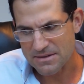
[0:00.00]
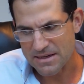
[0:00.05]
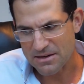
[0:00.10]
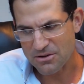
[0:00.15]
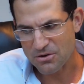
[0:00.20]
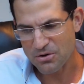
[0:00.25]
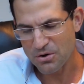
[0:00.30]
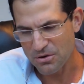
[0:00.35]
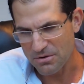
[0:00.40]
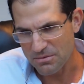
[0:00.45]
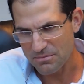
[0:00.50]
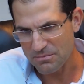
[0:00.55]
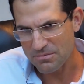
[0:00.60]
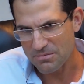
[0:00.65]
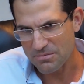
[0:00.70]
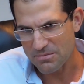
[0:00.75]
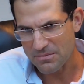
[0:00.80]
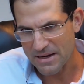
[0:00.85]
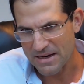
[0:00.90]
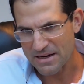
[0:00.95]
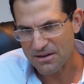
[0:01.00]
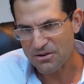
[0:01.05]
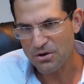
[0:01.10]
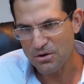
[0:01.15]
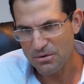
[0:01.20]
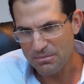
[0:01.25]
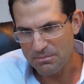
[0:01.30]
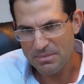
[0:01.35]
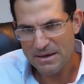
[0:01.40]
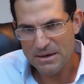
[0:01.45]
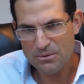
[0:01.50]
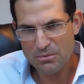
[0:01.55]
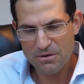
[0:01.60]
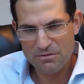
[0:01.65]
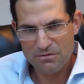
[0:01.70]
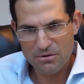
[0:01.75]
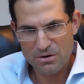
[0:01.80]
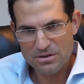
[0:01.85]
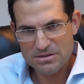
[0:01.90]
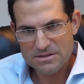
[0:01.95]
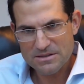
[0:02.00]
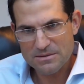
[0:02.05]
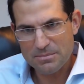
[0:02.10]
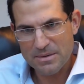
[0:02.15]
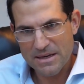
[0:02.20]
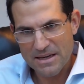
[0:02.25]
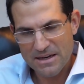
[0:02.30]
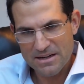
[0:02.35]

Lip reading: it couldn't be reversed